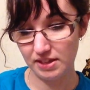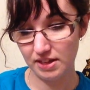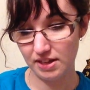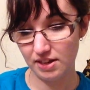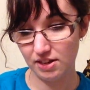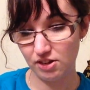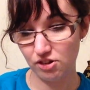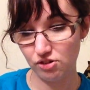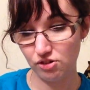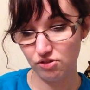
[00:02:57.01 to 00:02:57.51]

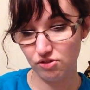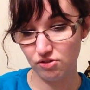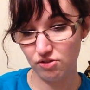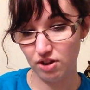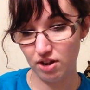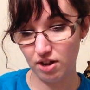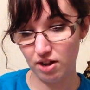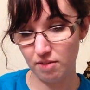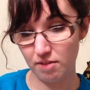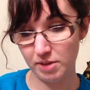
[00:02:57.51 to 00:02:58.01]

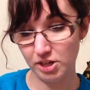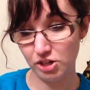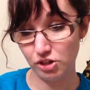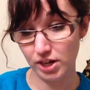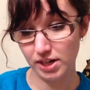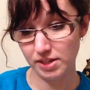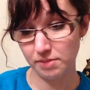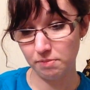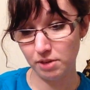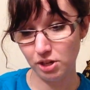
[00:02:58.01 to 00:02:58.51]
and
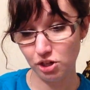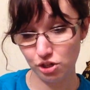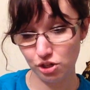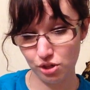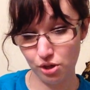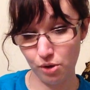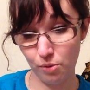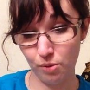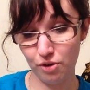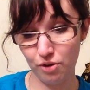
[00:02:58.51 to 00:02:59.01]
dries much
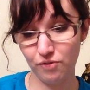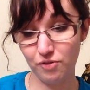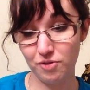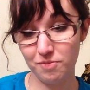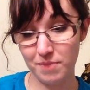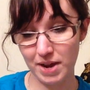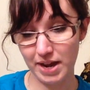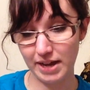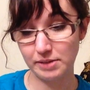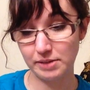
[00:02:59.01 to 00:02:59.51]
slower for
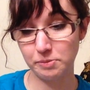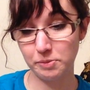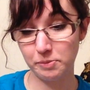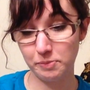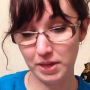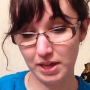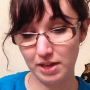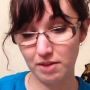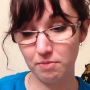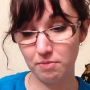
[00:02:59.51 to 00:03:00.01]
maximum
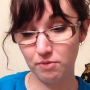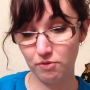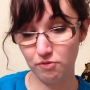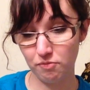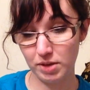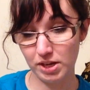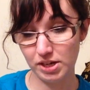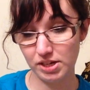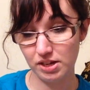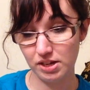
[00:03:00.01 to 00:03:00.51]
ink
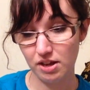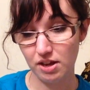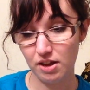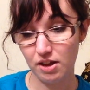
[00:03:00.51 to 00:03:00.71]
movement.